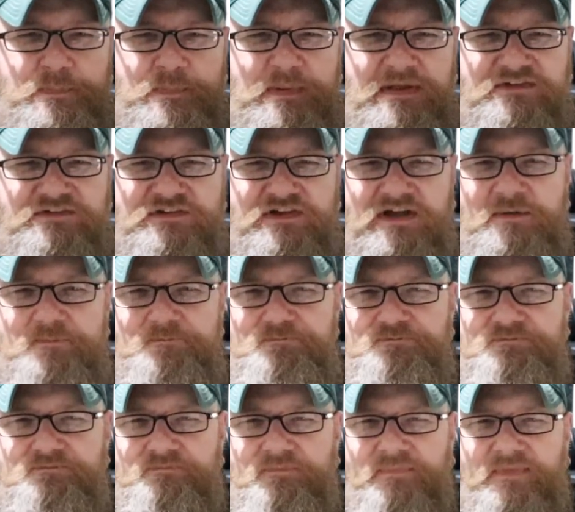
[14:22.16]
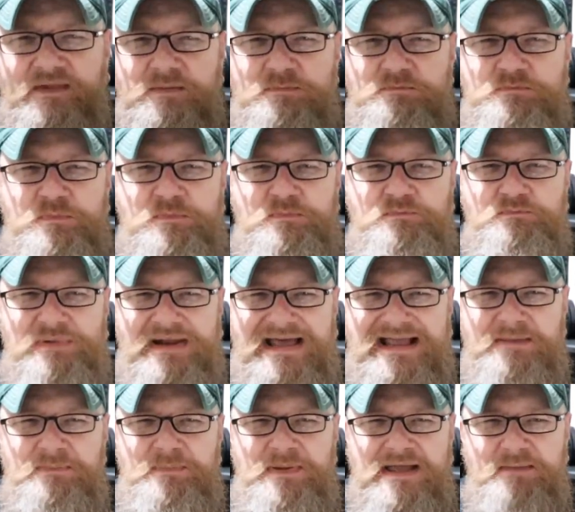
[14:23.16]
bitter,
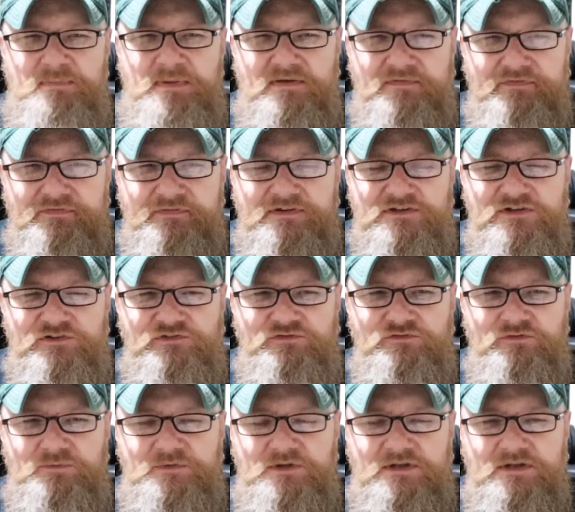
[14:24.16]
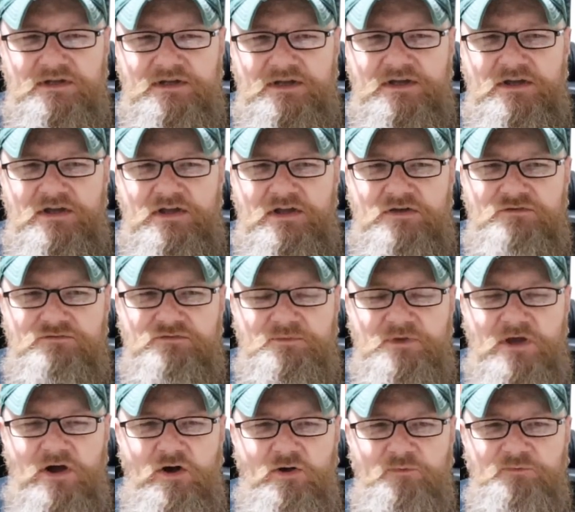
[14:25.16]
black pepper finish from the
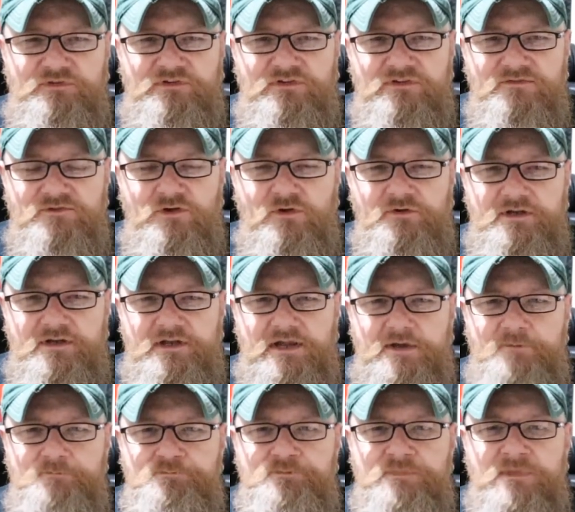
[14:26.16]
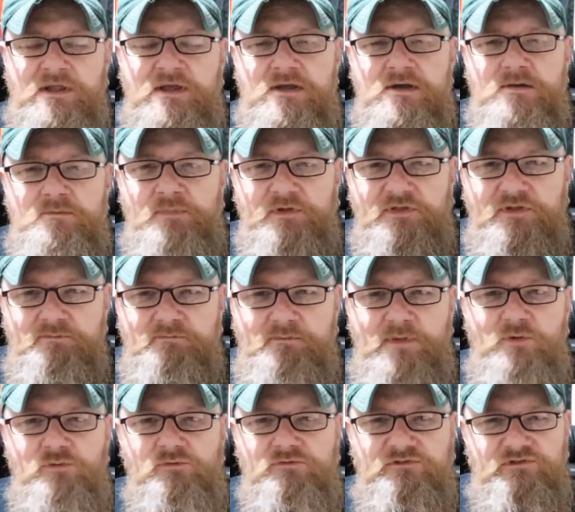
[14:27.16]
hops that have gone in there. But the
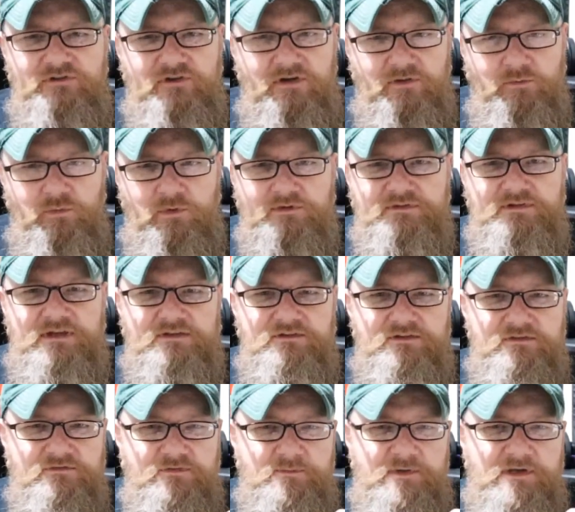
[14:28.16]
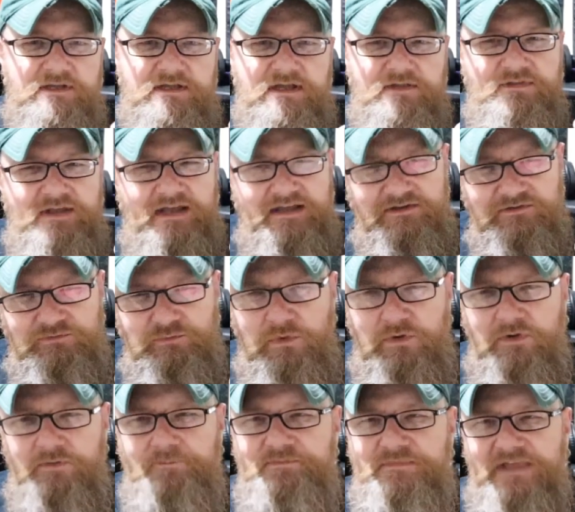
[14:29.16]
malts are what does it for me, and that is
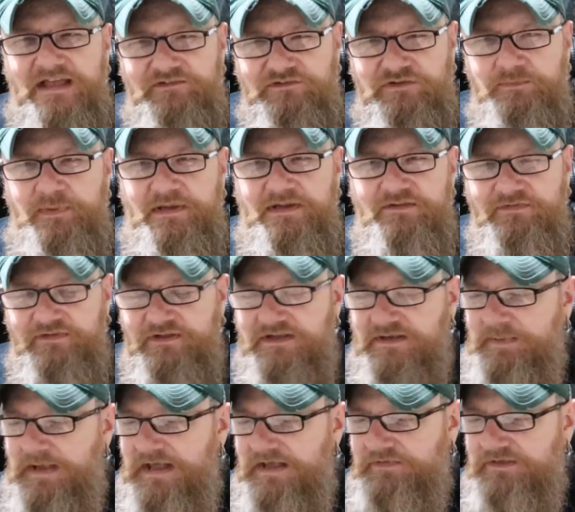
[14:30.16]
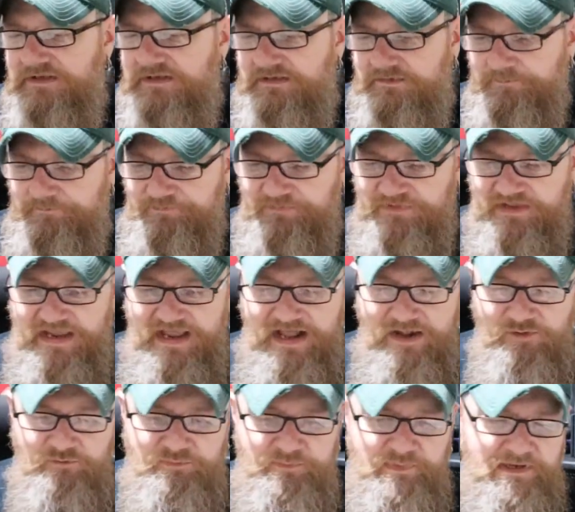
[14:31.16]
the big thing about the
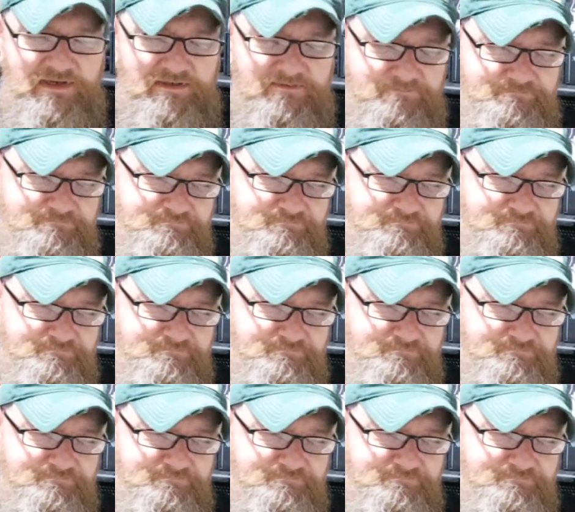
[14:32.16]
Alt beer.